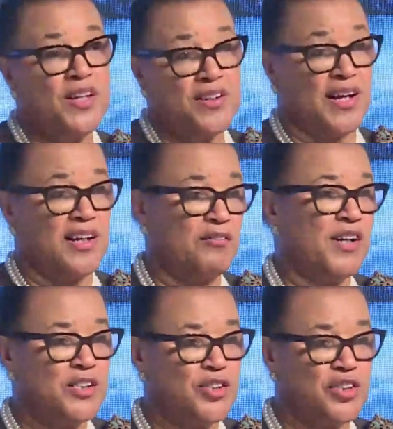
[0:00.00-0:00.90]

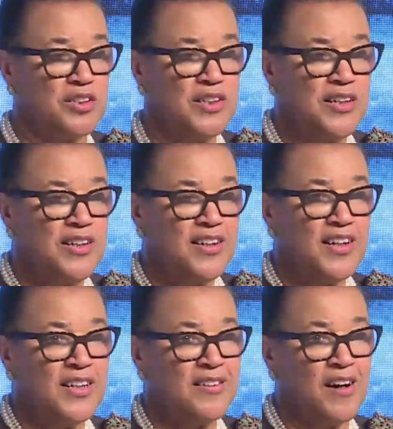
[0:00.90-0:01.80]
Declaration.
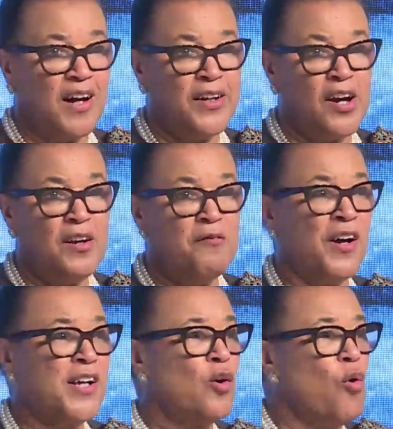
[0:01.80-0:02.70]
And I'd
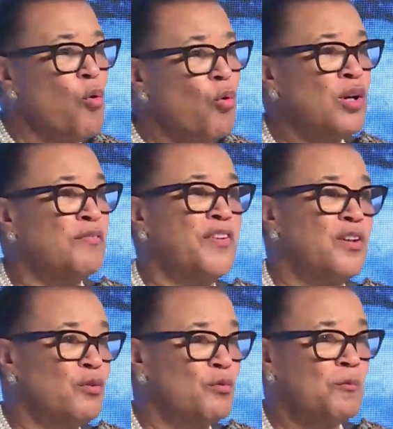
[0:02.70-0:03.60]
invite all of
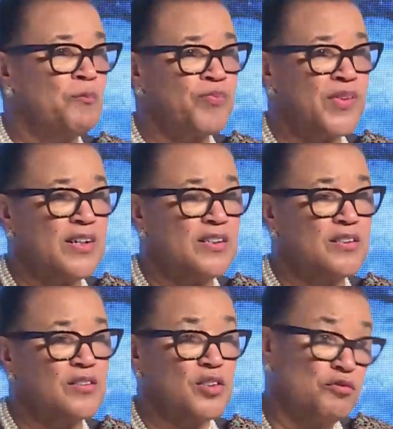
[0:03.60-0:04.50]
you
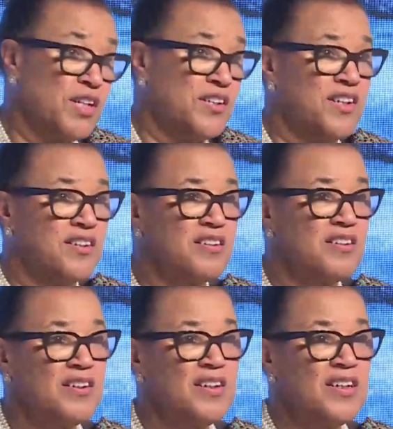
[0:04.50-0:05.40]
to read it,
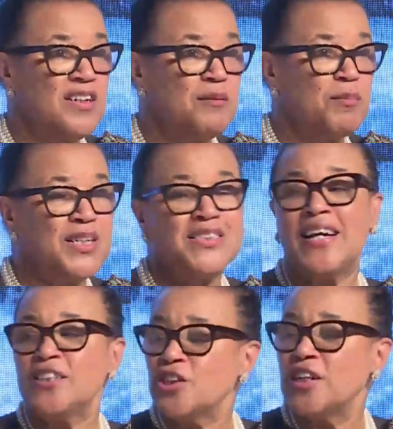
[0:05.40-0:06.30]
because
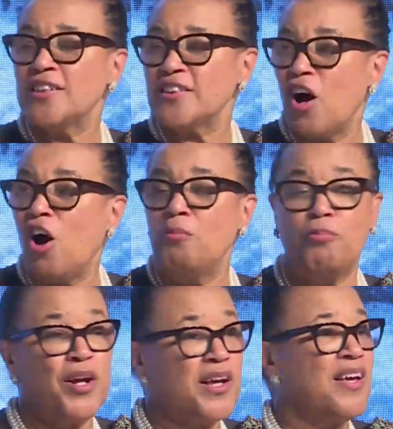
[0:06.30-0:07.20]
actually it's
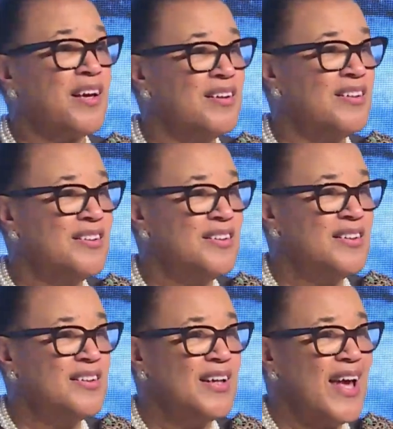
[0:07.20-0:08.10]
heartbreaking.
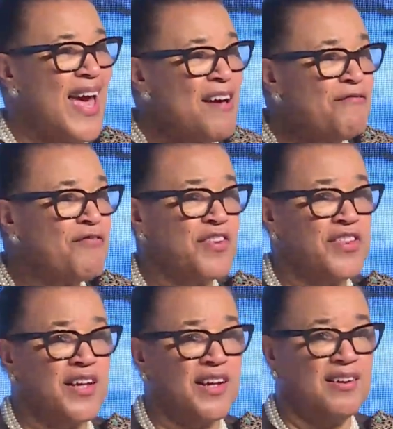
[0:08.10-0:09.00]

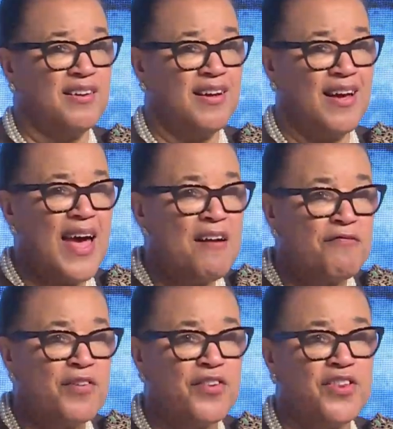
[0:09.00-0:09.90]
Everything
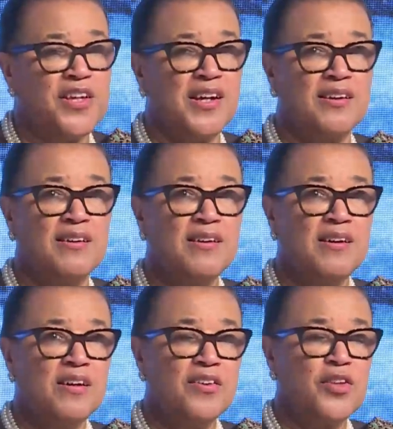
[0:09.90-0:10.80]

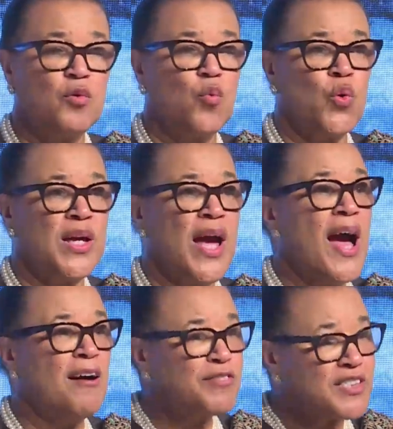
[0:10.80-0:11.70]
that we
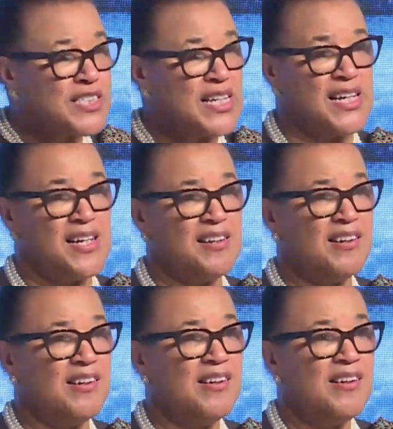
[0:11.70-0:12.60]
have
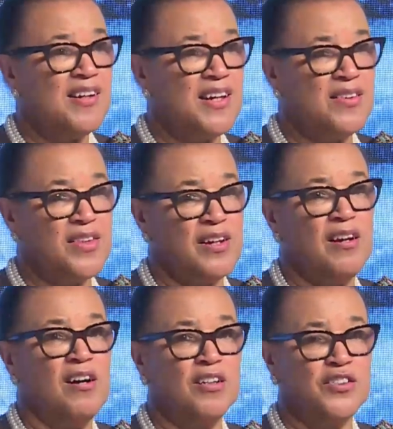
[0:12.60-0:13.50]
seen in the
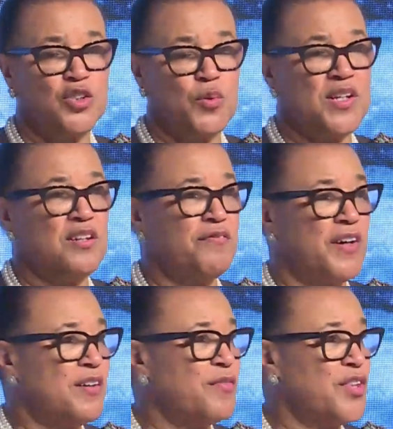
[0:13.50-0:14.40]
last
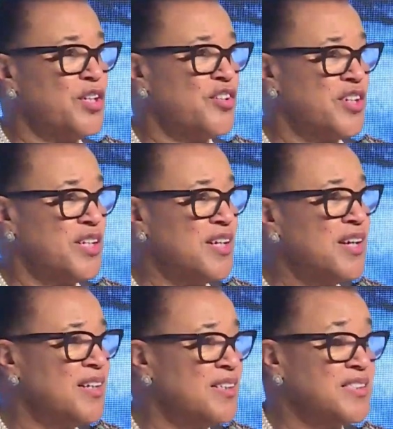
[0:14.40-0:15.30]
25, 30
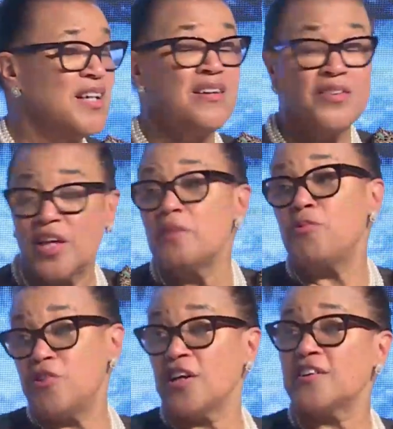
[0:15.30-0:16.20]
years, they
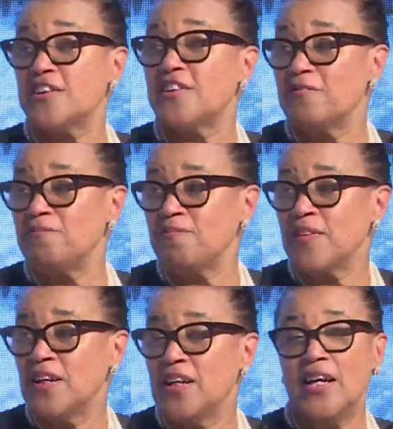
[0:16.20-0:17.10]
predicted.
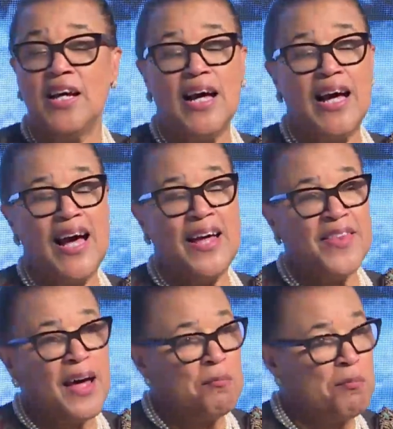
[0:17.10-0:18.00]
And
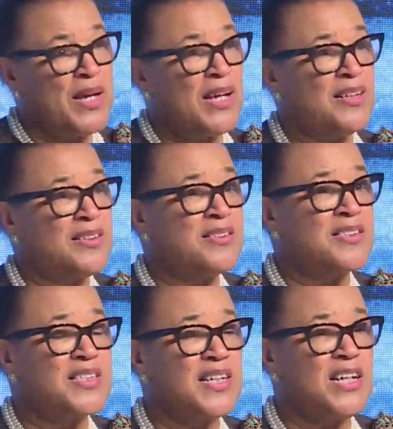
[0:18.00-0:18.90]
that
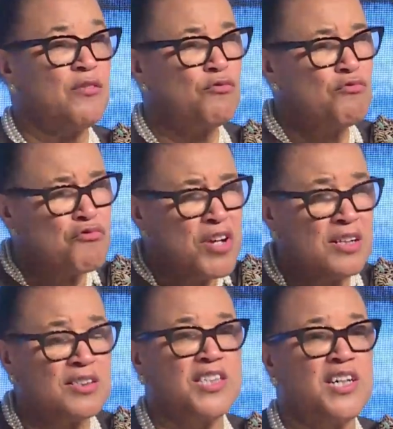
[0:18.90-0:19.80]
means, in
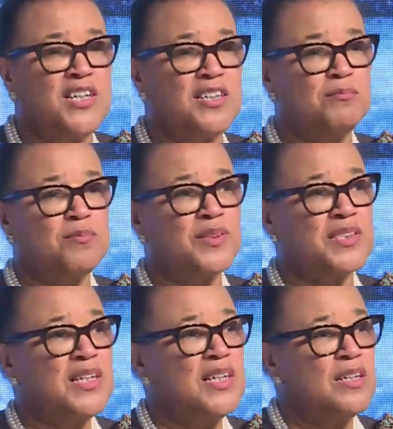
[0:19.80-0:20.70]
real terms,
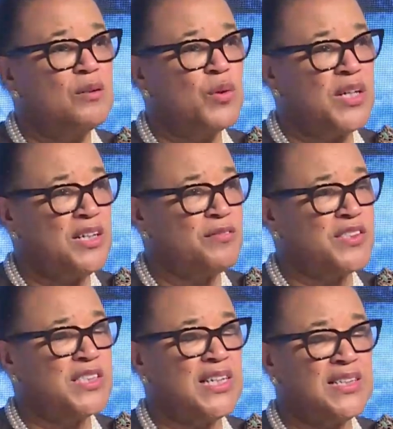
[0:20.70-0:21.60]
we have
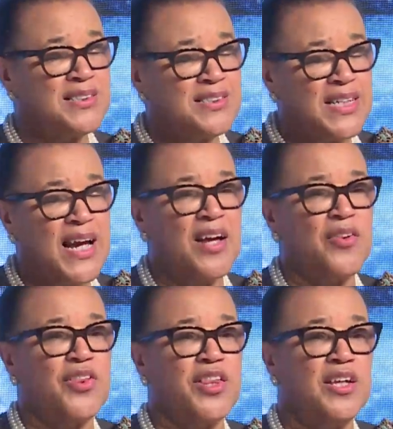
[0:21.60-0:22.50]
seen
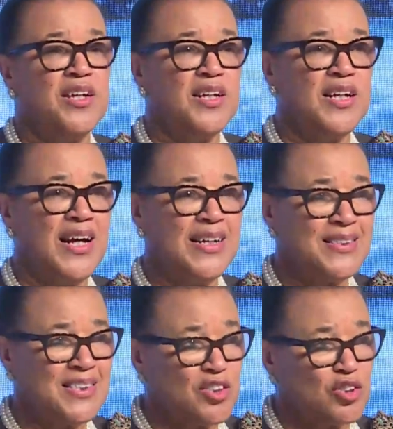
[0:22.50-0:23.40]
death and
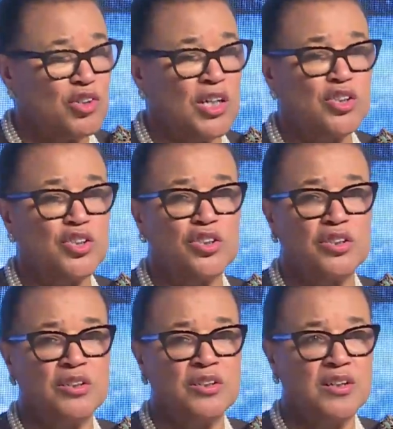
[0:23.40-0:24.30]

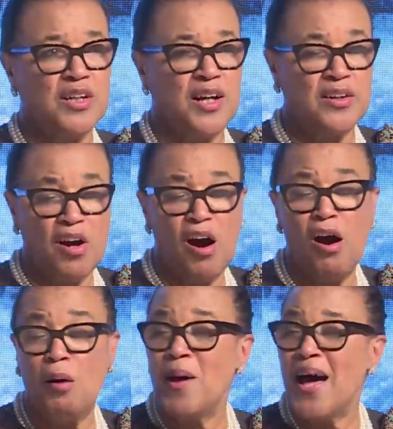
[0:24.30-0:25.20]
destruction and
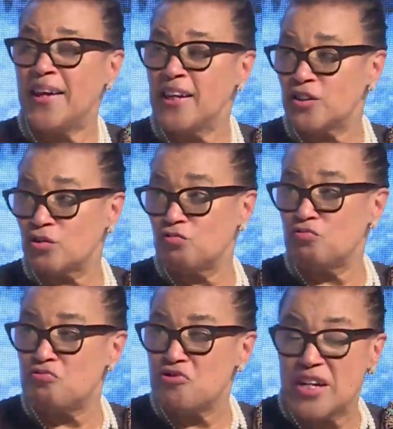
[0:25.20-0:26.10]
harm, and it's
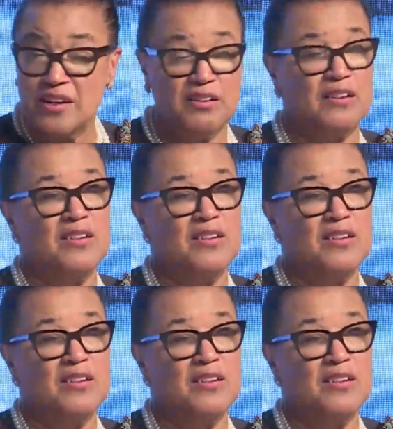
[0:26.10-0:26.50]
real.